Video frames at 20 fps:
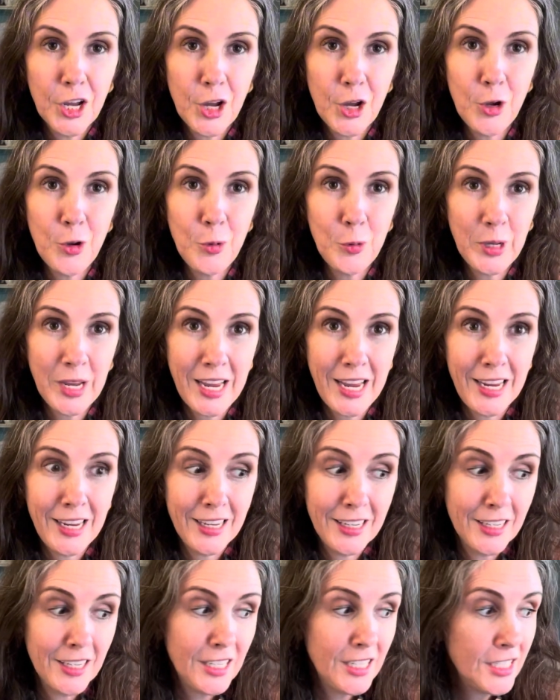
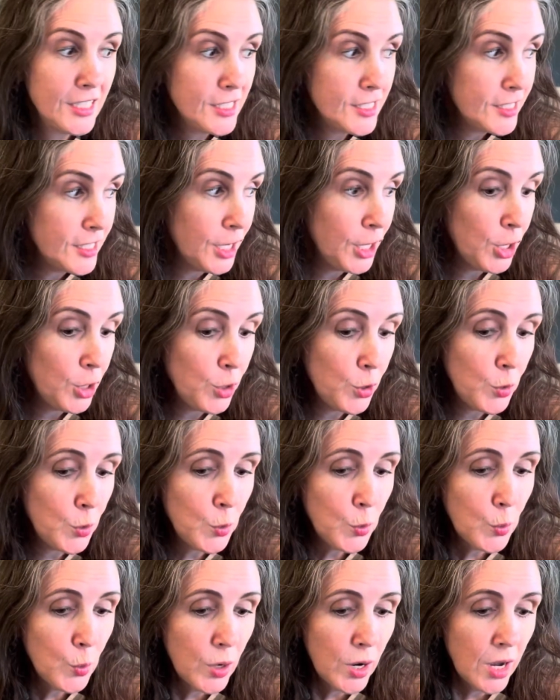Okay,
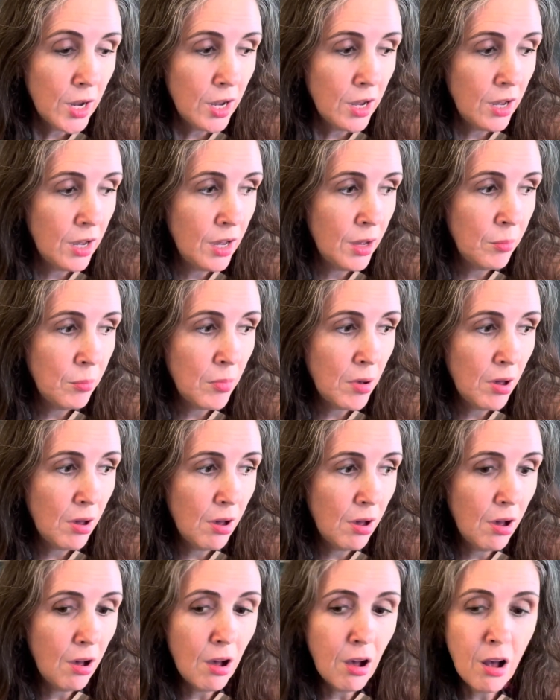so um,
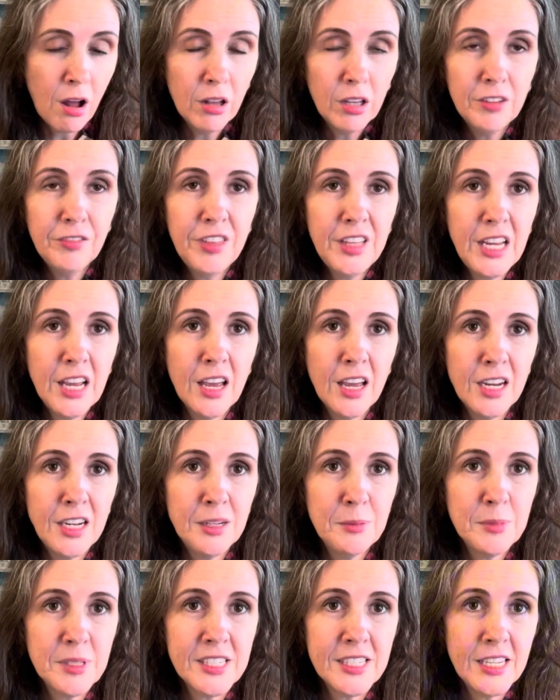all of the
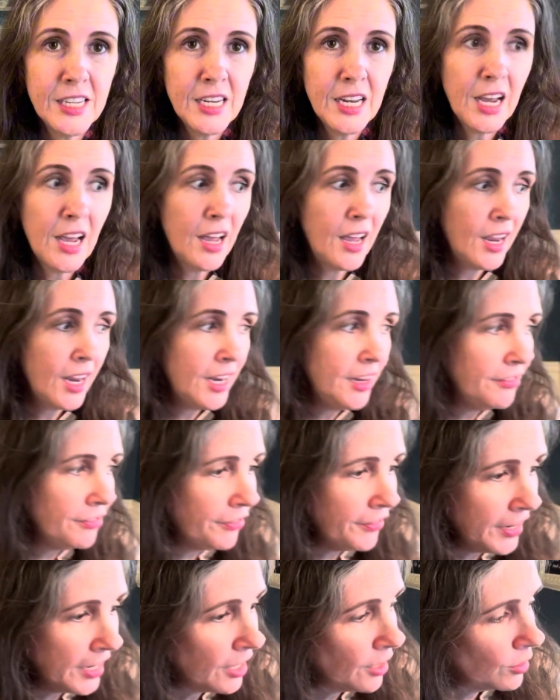items that I
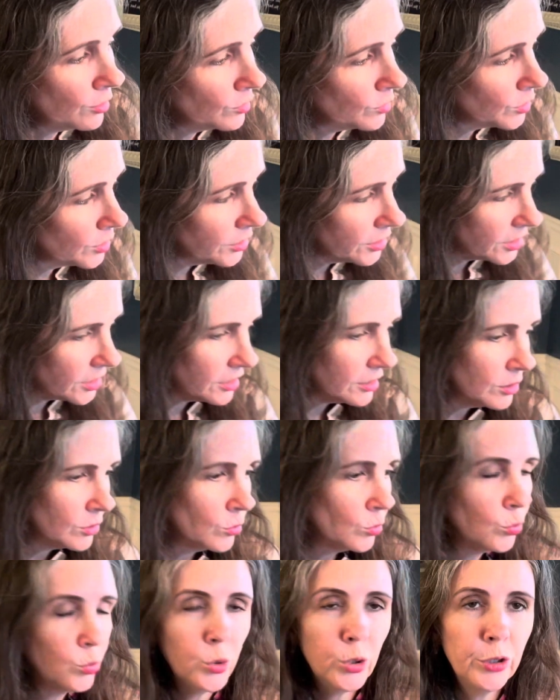found
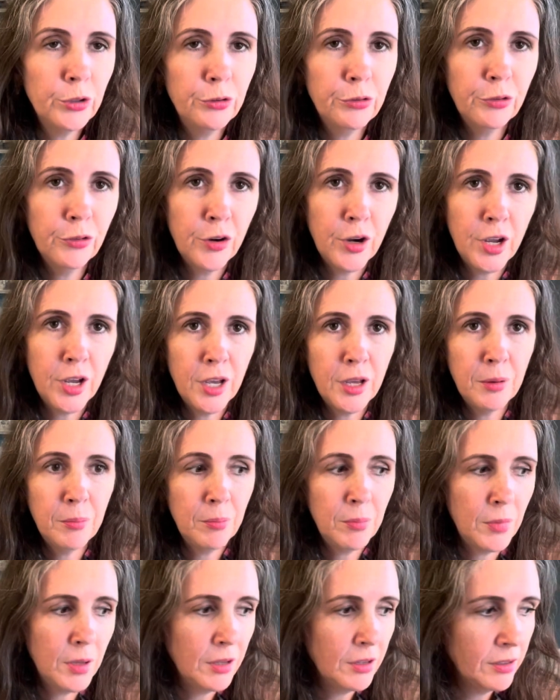were
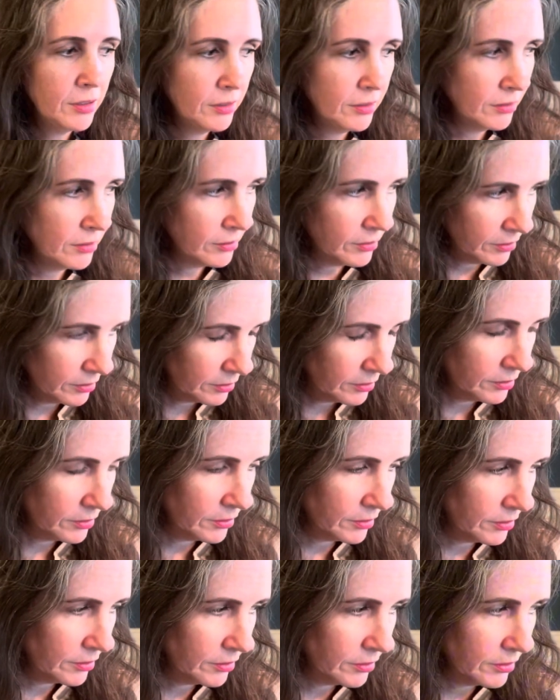from
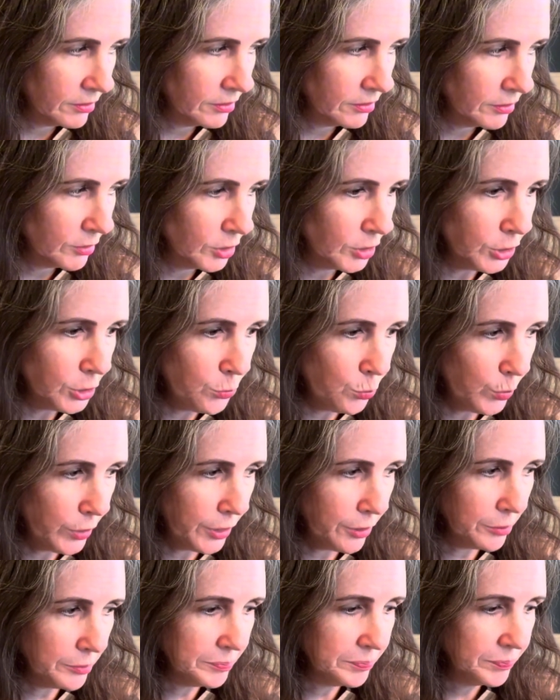Goodwill.